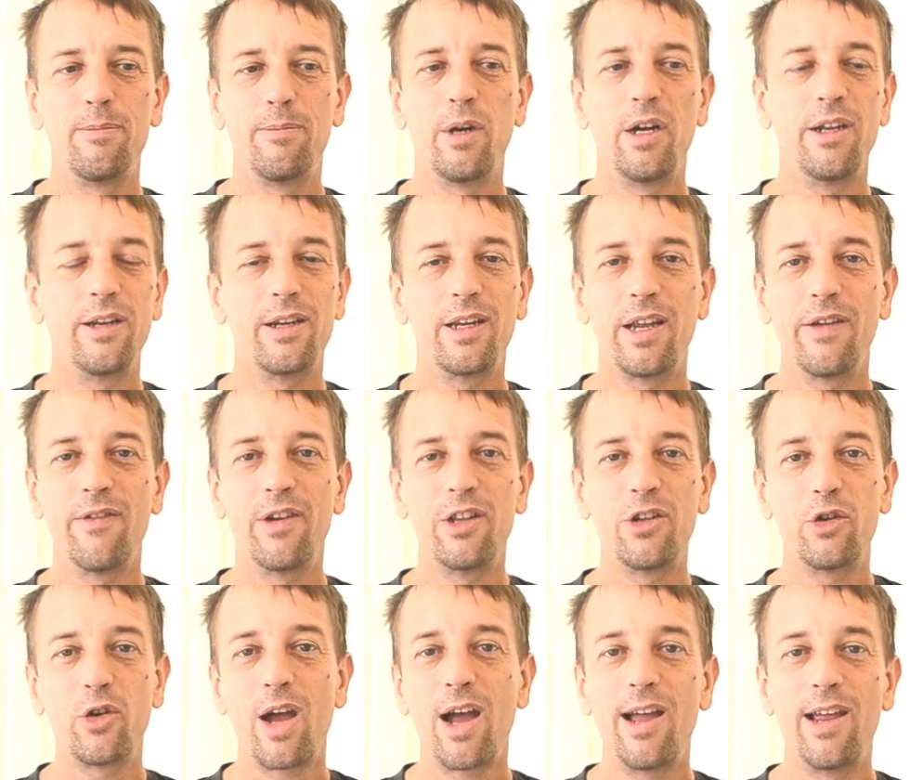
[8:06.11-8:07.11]
But give it
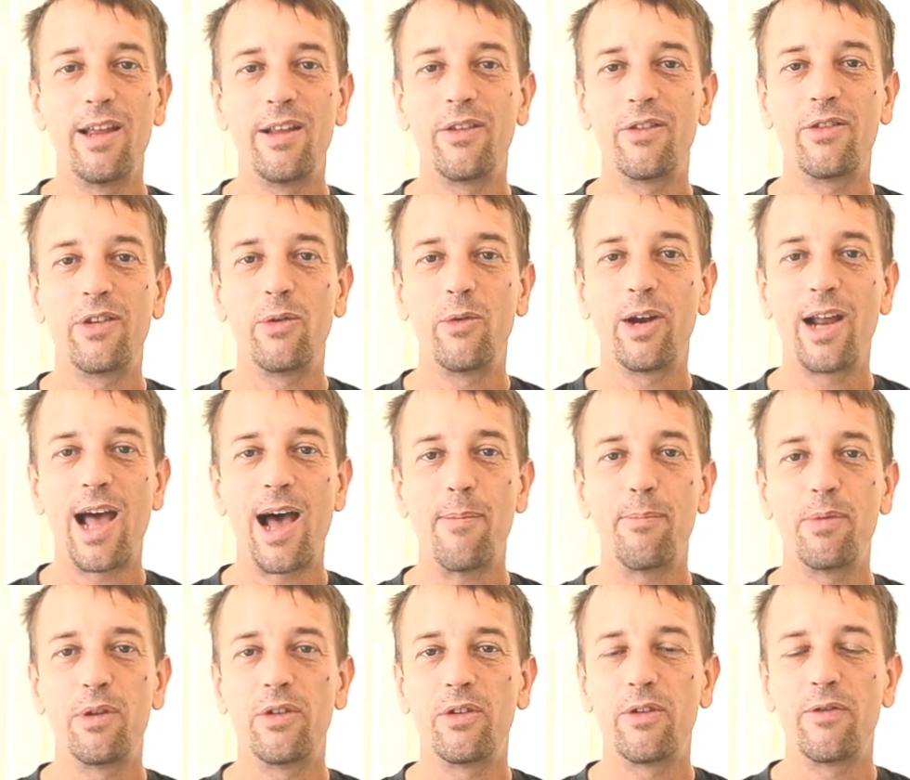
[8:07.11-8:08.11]
a try and see what
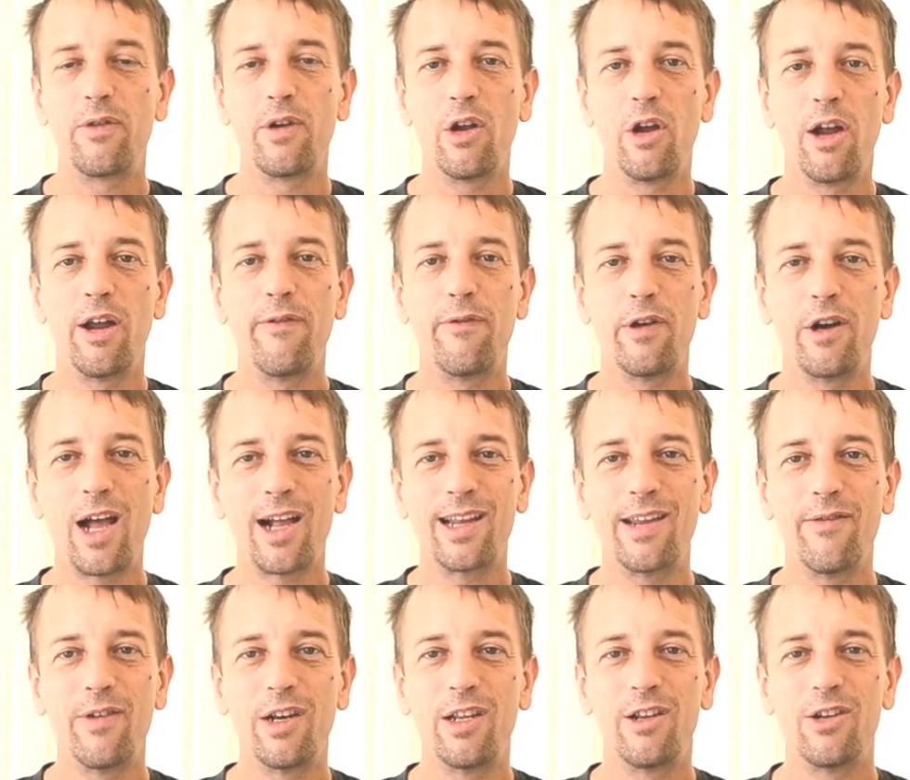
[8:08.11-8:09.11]
happens. If you're not
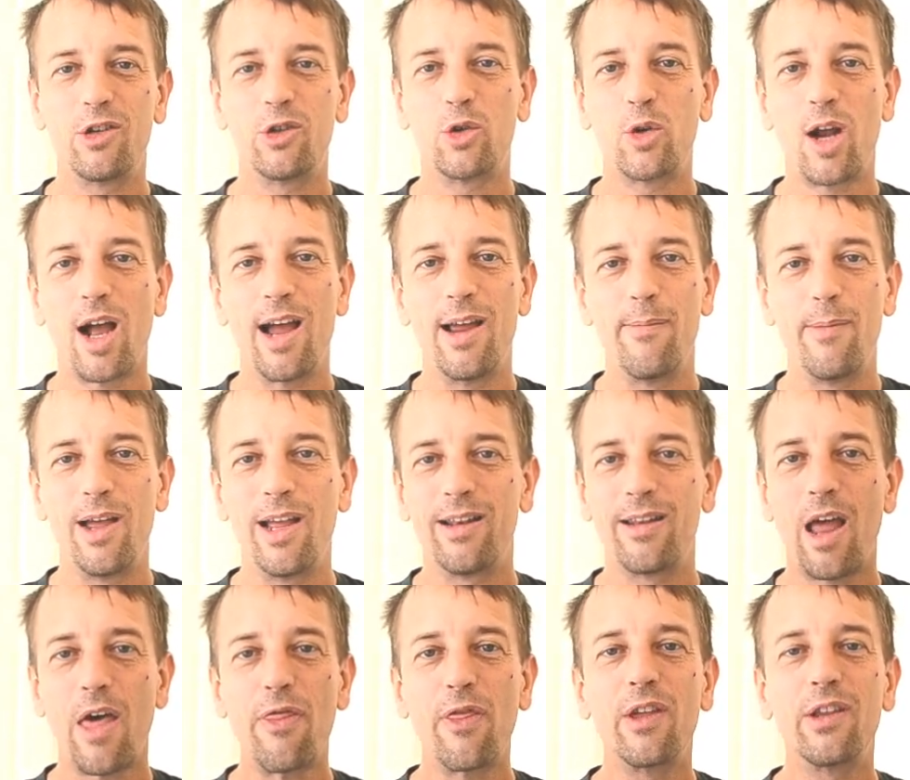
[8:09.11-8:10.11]
giving it a try,
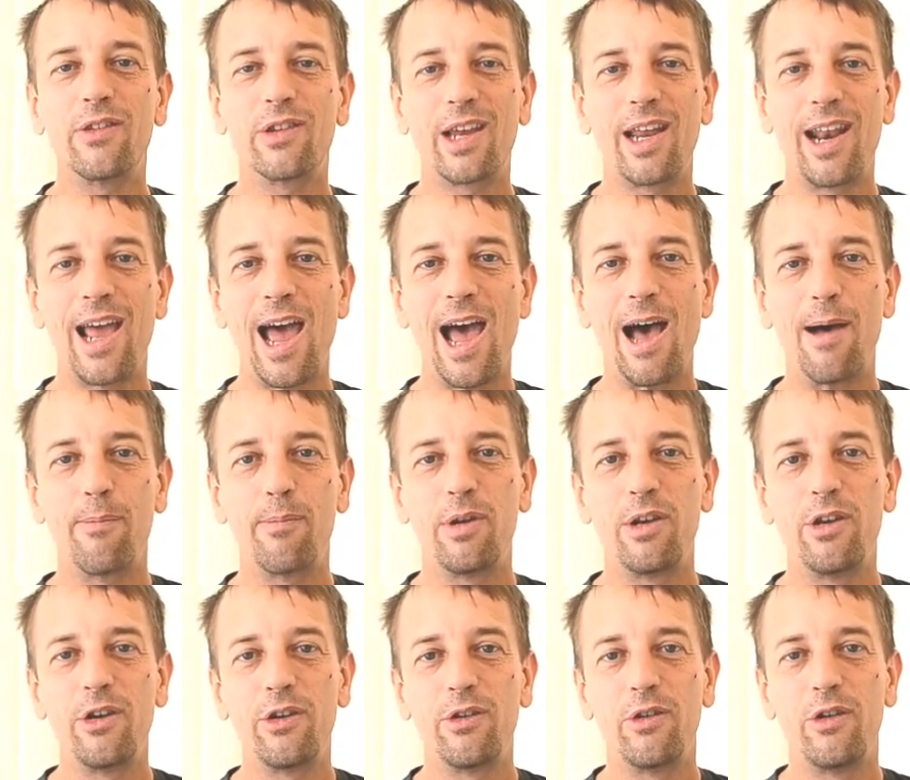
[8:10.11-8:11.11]
man, nothing's gonna
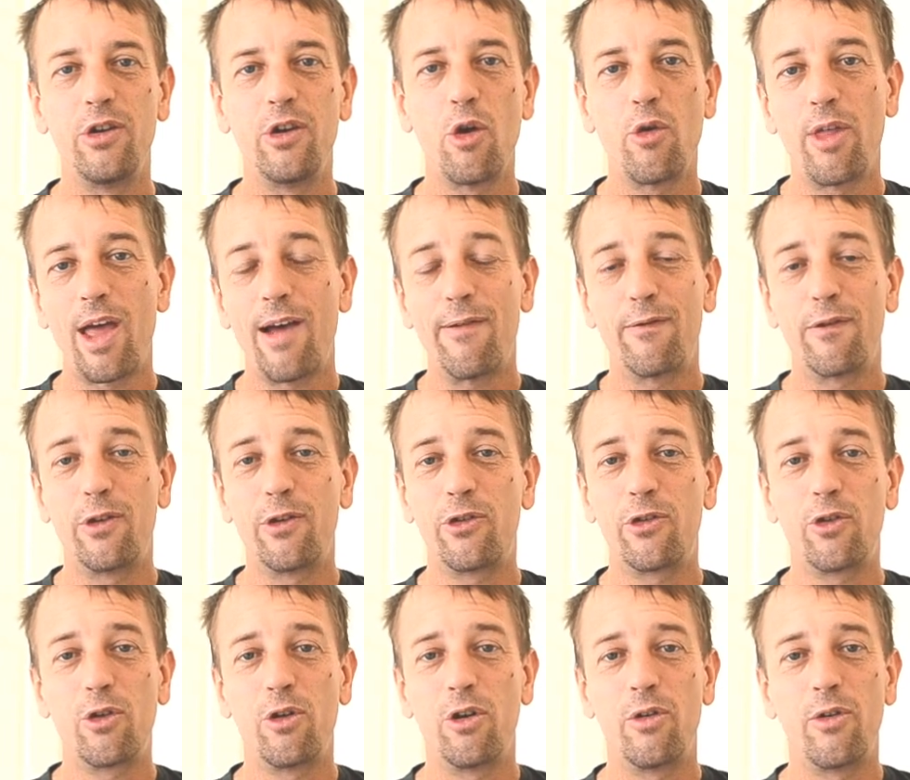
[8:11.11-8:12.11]
happen. You know that for
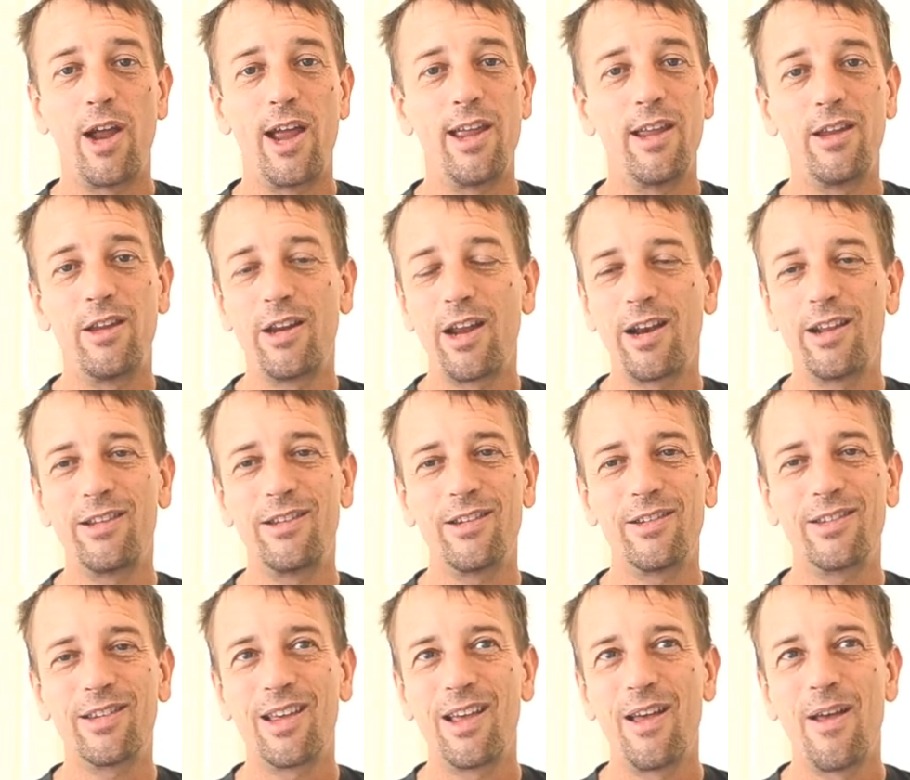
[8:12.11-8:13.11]
sure, right? You gotta
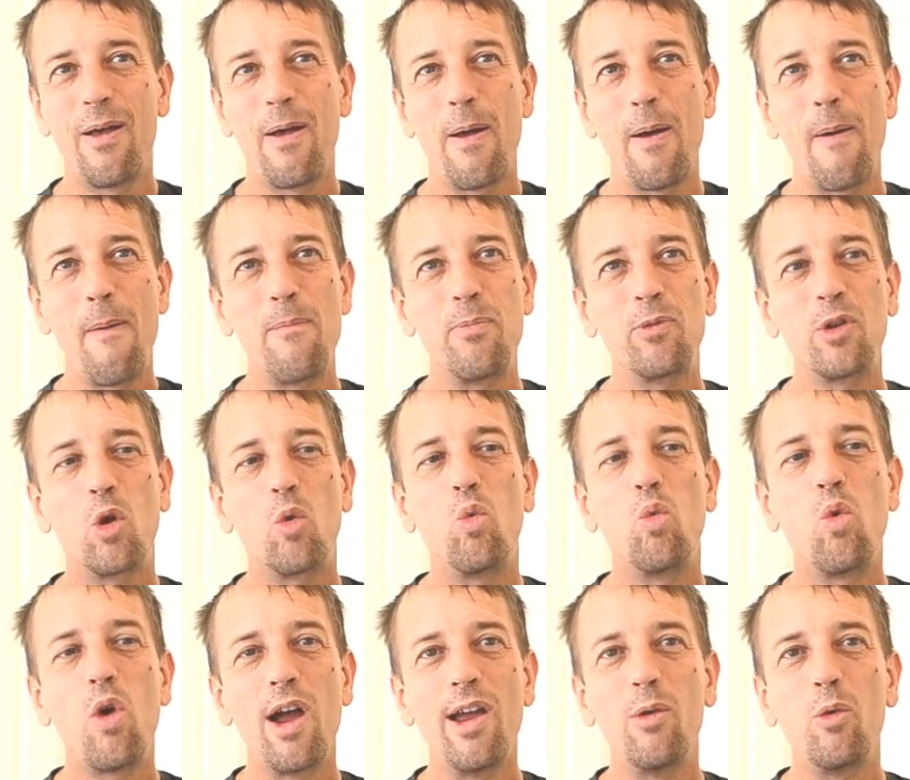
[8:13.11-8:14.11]
just
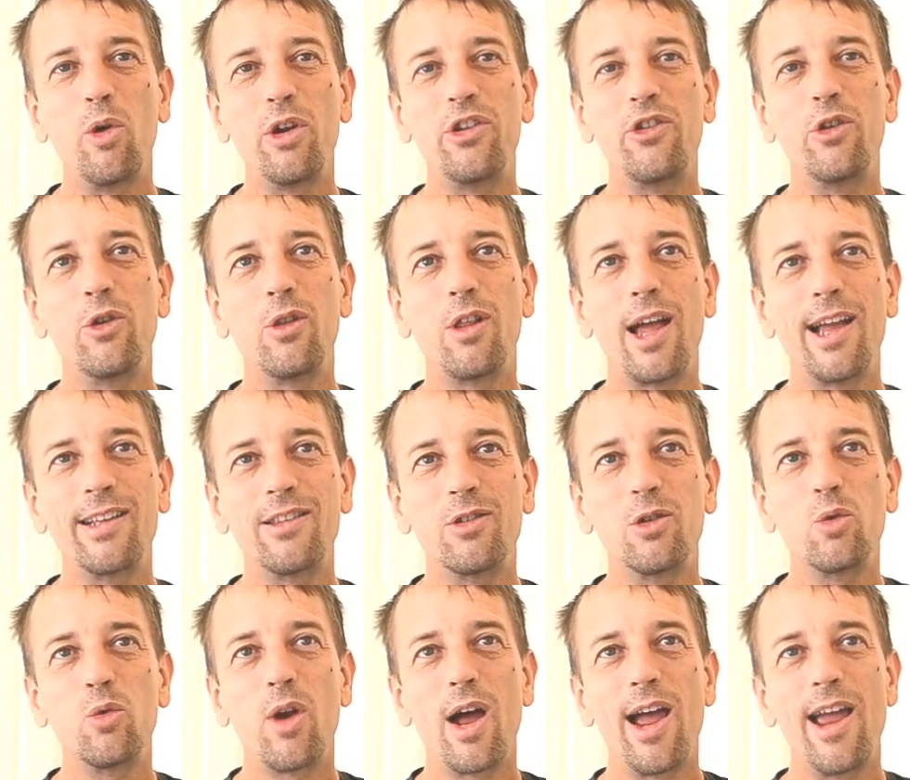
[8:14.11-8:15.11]
write what you like
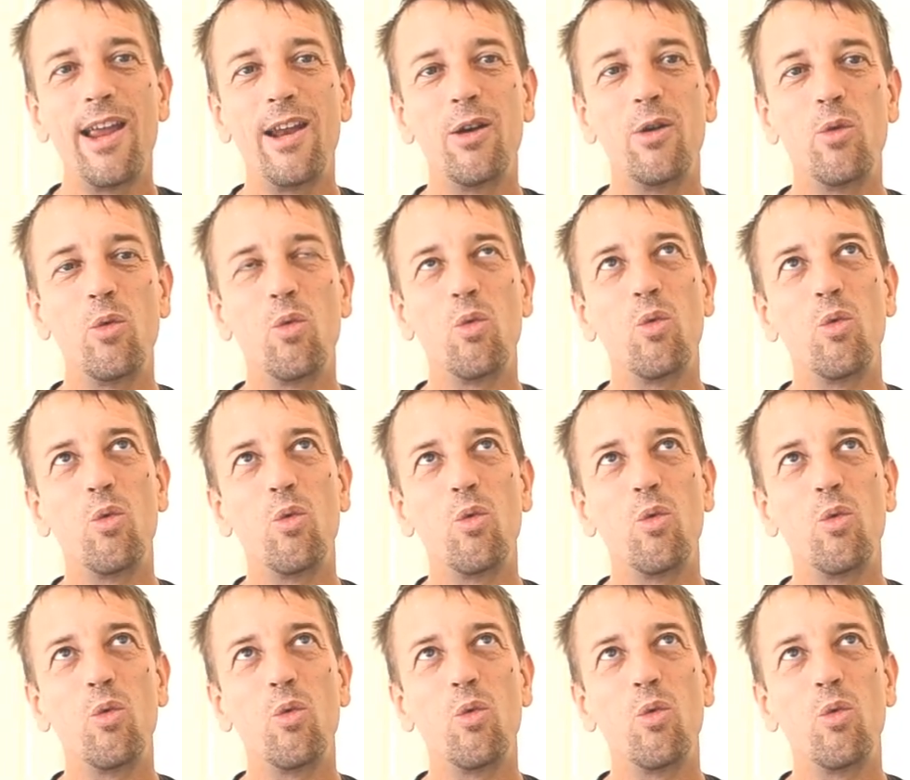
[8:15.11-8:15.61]
to write.